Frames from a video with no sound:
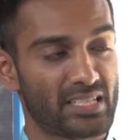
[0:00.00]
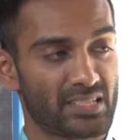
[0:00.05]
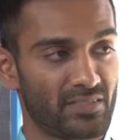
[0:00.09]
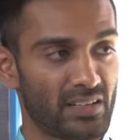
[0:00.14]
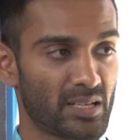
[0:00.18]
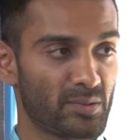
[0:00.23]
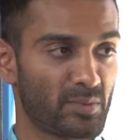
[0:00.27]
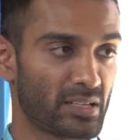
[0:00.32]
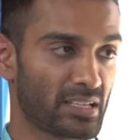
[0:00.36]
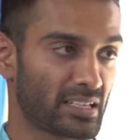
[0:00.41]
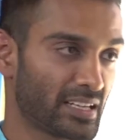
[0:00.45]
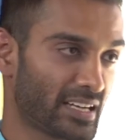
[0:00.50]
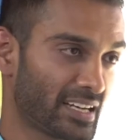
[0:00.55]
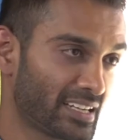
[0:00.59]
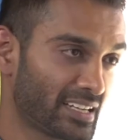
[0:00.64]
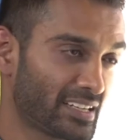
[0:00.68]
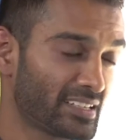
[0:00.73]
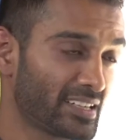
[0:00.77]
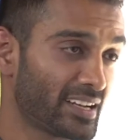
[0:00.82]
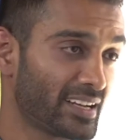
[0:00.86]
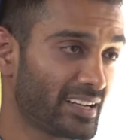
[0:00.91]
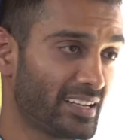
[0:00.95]
available in
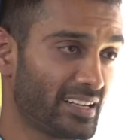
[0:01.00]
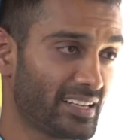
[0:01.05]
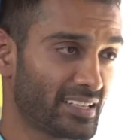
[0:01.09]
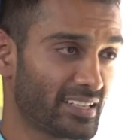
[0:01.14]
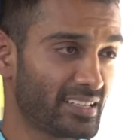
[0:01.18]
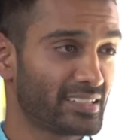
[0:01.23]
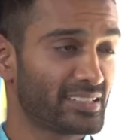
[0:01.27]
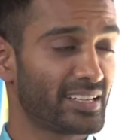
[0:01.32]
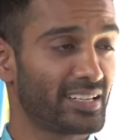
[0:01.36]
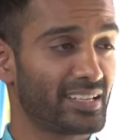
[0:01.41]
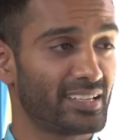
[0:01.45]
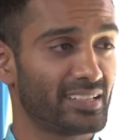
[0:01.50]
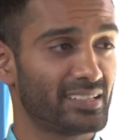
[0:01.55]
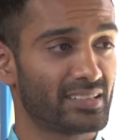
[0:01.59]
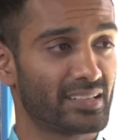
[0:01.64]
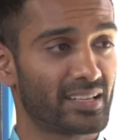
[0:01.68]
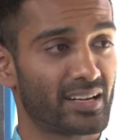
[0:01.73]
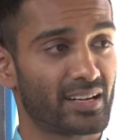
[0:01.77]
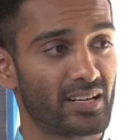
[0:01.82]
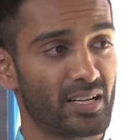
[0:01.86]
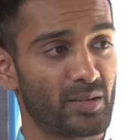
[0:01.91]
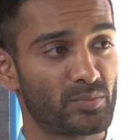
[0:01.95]
India,
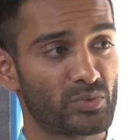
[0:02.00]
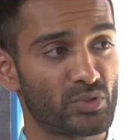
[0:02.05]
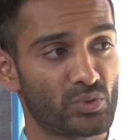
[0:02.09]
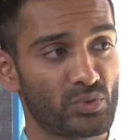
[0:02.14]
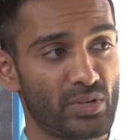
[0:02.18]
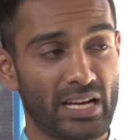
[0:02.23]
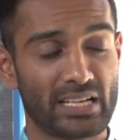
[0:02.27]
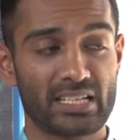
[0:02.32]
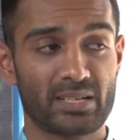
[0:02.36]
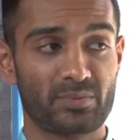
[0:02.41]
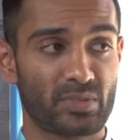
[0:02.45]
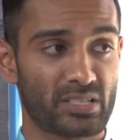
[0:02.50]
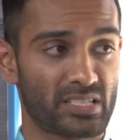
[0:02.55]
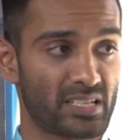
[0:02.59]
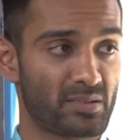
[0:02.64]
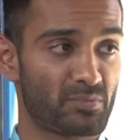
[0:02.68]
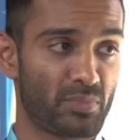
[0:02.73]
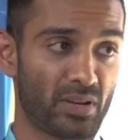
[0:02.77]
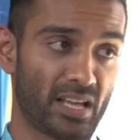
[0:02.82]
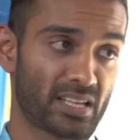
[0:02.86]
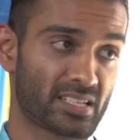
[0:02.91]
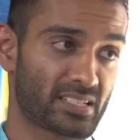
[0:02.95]
they are up to
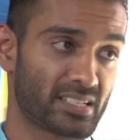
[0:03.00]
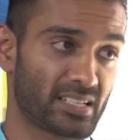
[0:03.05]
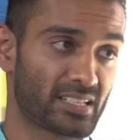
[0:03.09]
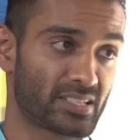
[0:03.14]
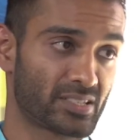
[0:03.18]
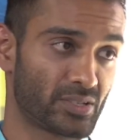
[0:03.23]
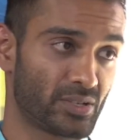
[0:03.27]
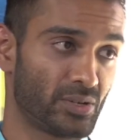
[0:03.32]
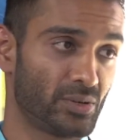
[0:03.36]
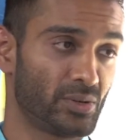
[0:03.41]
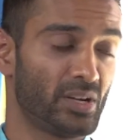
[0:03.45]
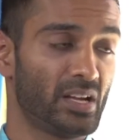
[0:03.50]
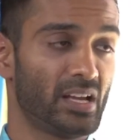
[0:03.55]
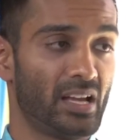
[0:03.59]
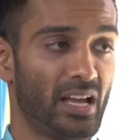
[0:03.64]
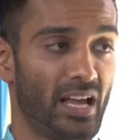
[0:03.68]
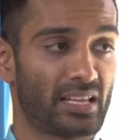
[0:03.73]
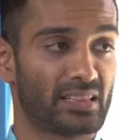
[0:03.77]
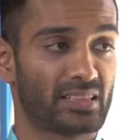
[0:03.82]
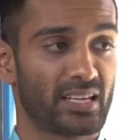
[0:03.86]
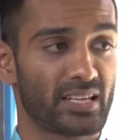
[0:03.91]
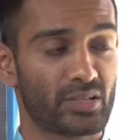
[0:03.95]
90% plastic. So,
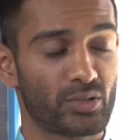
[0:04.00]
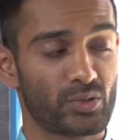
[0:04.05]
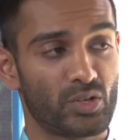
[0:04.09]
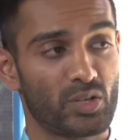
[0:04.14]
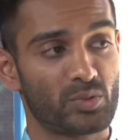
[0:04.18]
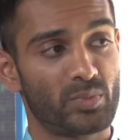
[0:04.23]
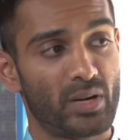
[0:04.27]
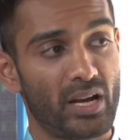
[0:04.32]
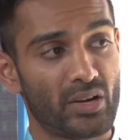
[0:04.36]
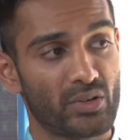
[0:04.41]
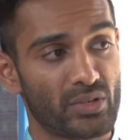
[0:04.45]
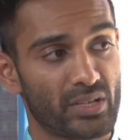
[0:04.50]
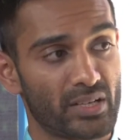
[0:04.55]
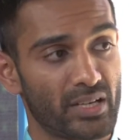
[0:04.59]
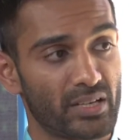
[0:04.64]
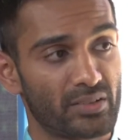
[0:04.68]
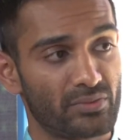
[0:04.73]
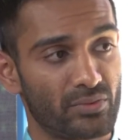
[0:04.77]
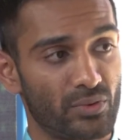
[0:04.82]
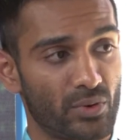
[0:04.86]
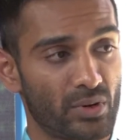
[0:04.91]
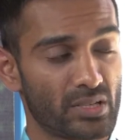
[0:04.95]
and they do not
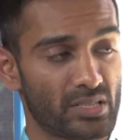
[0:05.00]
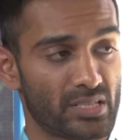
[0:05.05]
biodegrade for